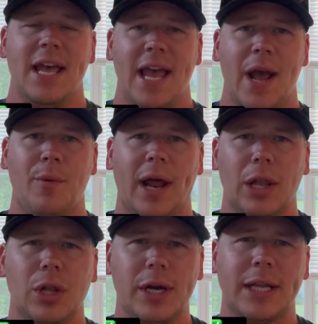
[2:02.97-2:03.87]
And when I
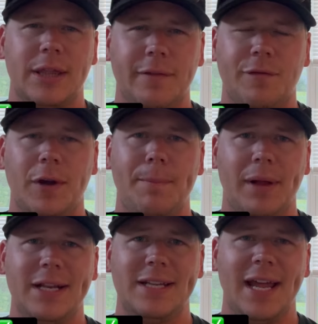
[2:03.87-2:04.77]
look at the free
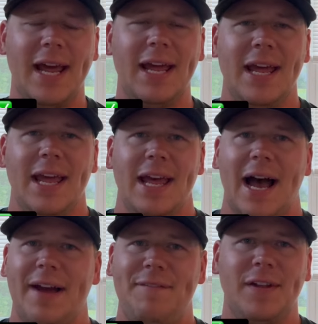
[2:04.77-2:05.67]
play today,
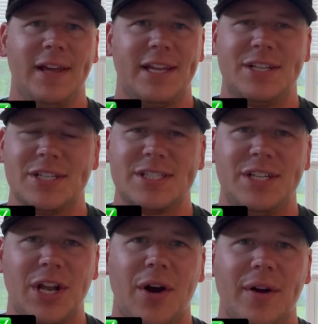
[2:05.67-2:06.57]
I feel like you just,
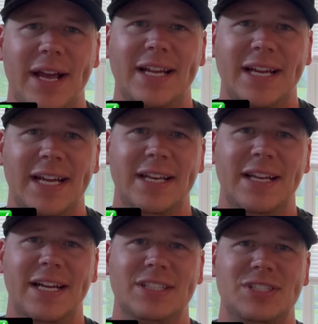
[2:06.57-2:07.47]
you know, it, it
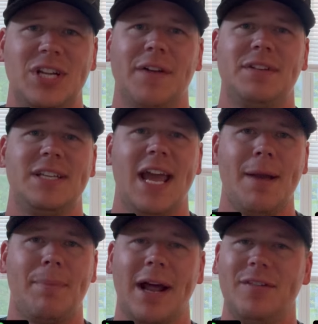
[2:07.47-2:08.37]
it's tough to
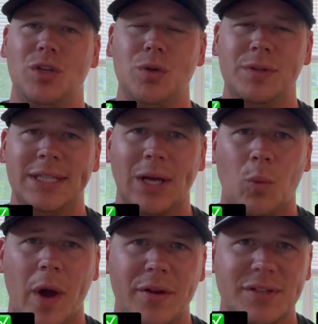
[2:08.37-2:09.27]
take, but I do think that
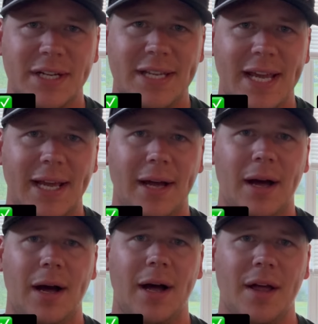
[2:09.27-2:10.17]
weather is going to take
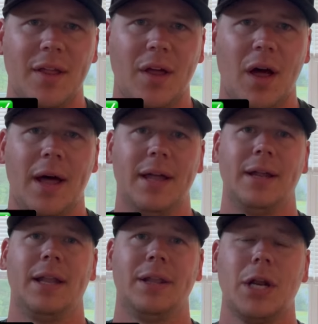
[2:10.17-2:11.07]
uh, uh,
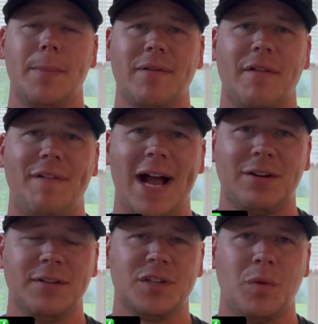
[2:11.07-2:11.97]
a little bit of a
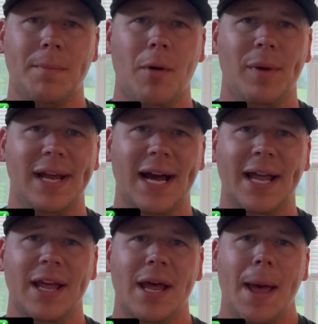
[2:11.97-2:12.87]
factor in this one. But we
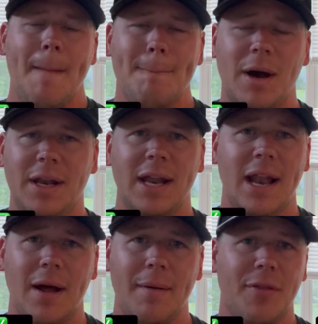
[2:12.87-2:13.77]
got Monday,
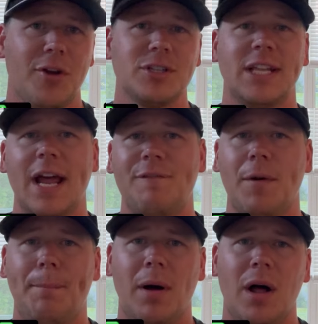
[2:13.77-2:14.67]
uh, Thursday Night
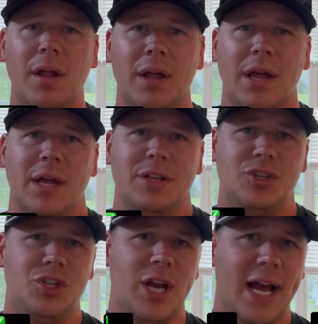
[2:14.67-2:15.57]
Football,
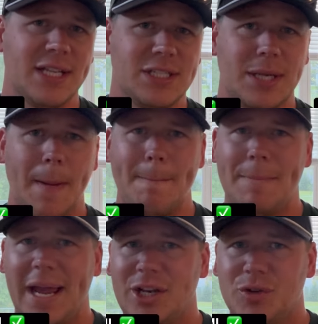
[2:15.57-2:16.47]
Jets,
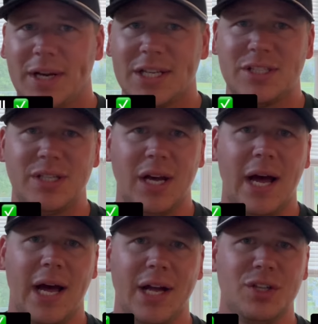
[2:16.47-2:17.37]
Patriots,
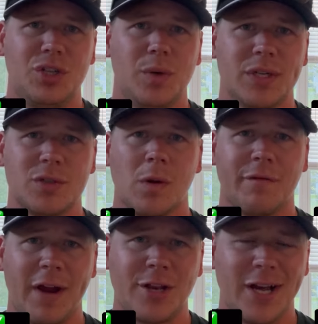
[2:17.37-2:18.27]
uh, two historic
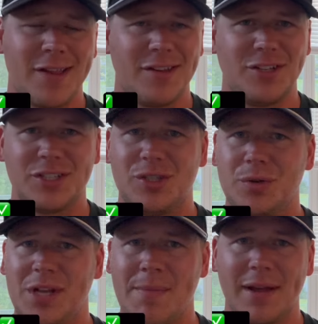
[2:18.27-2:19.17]
franchises, just two
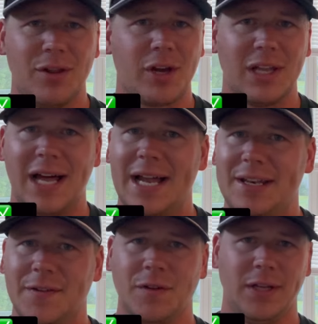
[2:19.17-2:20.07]
teams that look a lot
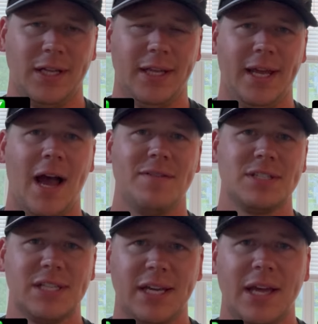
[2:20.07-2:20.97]
differently lately.
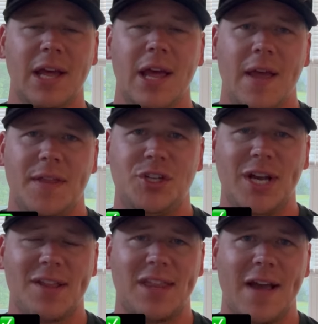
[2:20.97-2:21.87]
Obviously, the
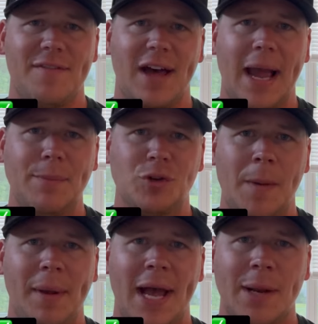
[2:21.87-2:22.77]
Jets have the hype
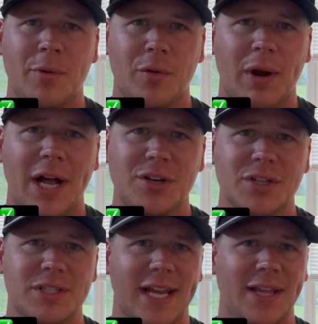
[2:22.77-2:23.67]
train behind them with
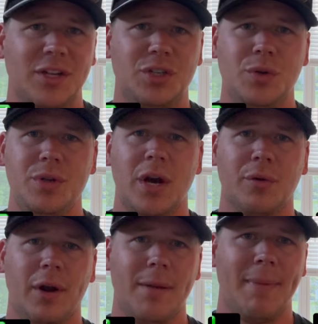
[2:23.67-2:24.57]
Rodgers. They got the two young
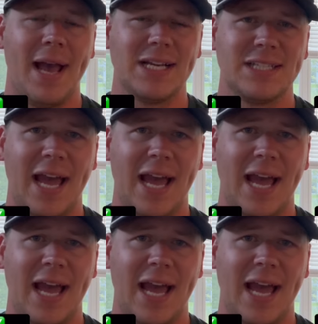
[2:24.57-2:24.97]
running backs.